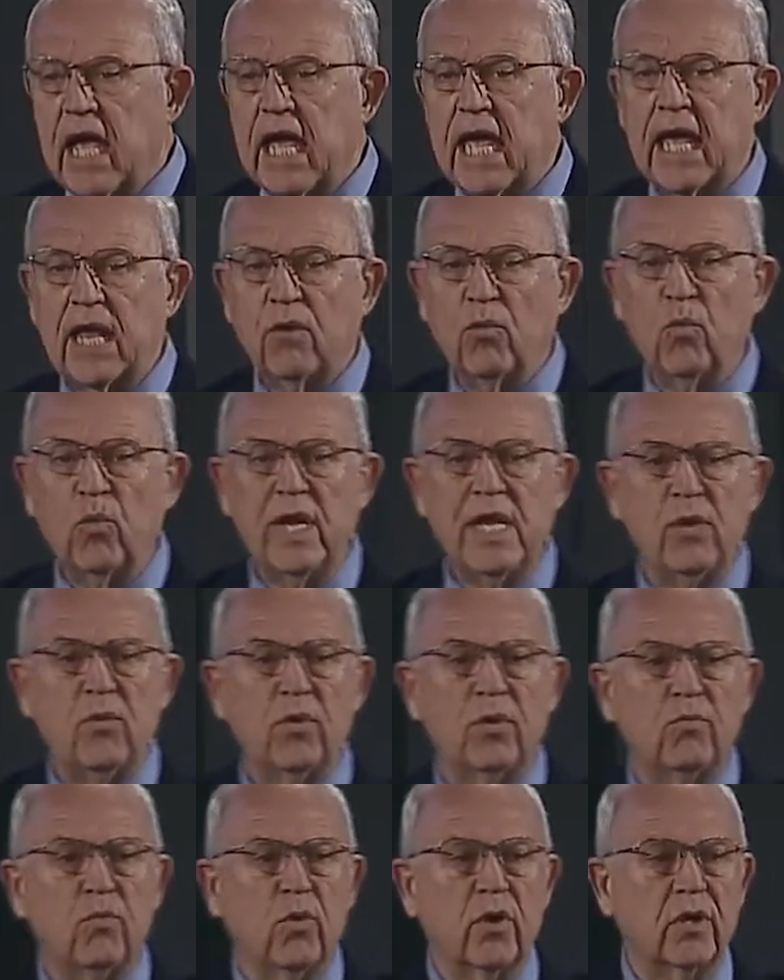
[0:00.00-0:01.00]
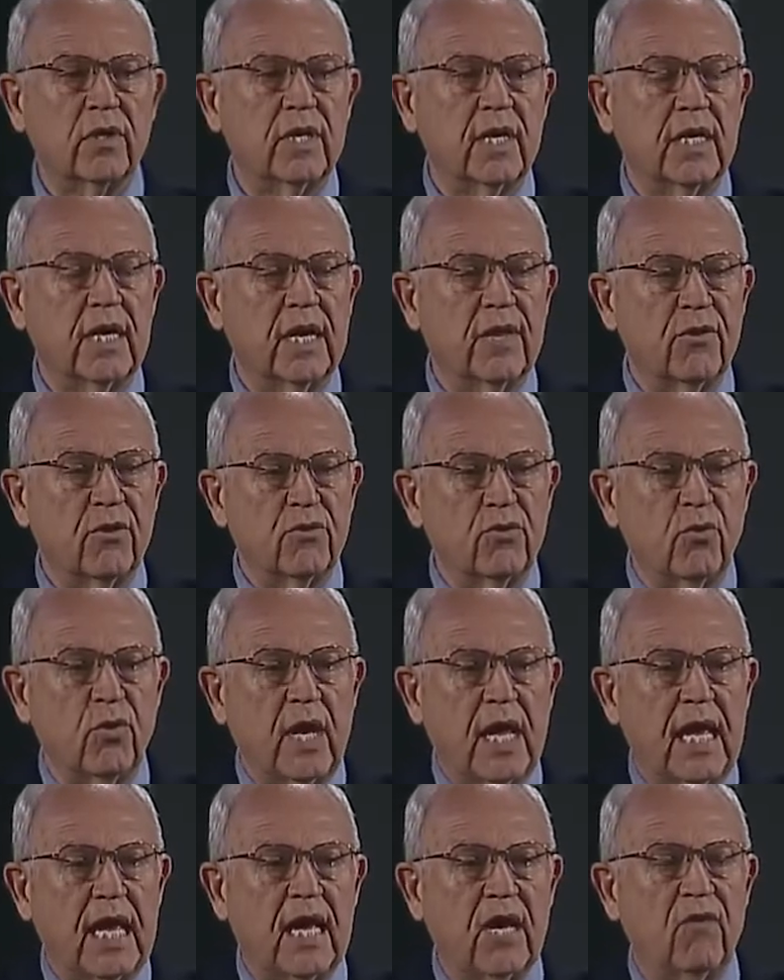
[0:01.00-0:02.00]
and we would work together to
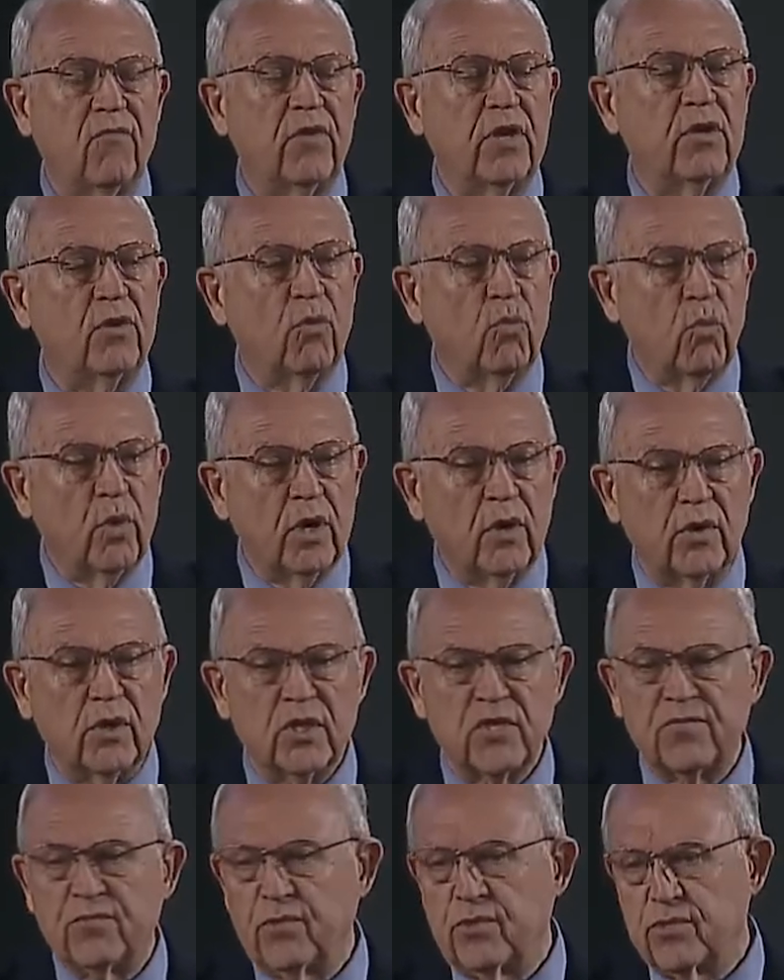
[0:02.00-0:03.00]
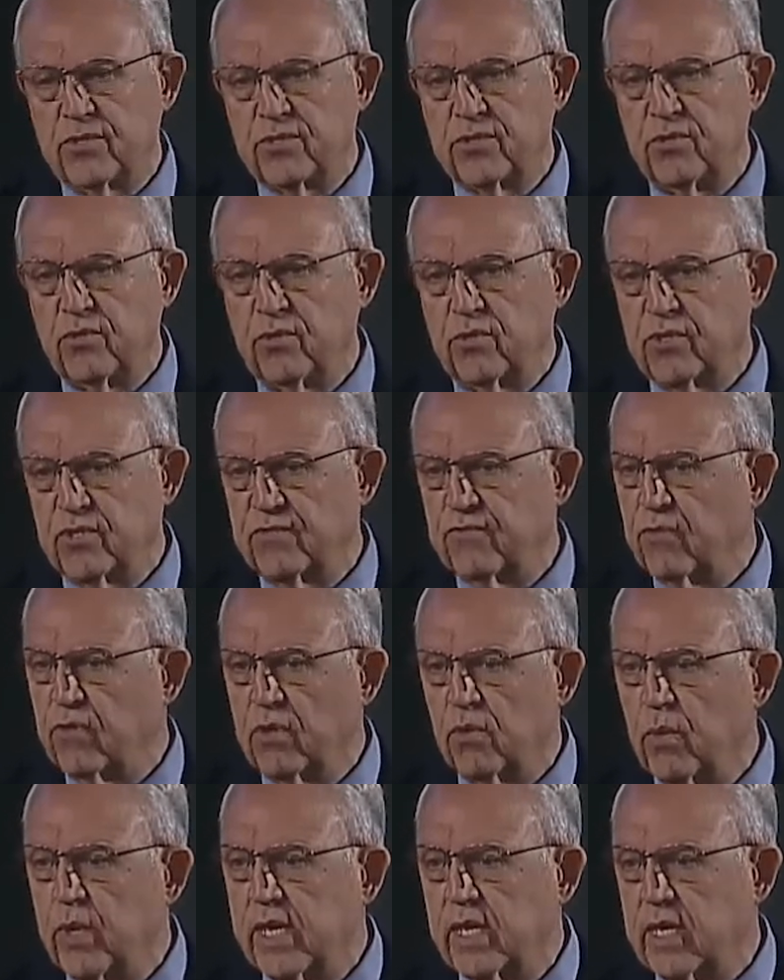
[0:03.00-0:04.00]
have an awareness for the students
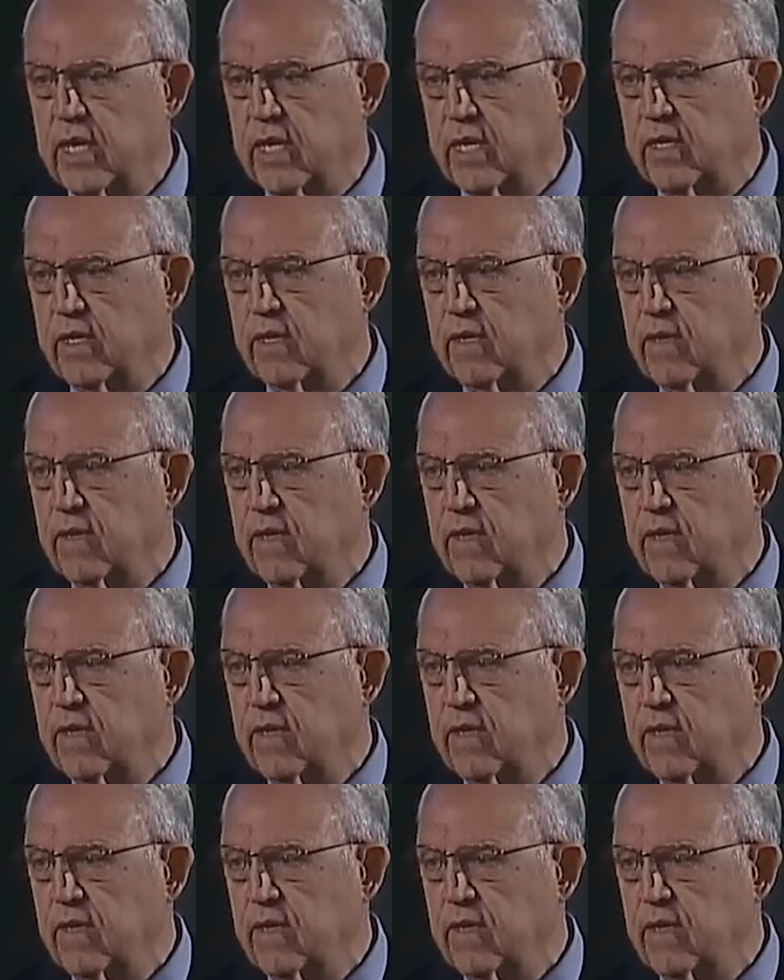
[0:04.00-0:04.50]
for a weekend.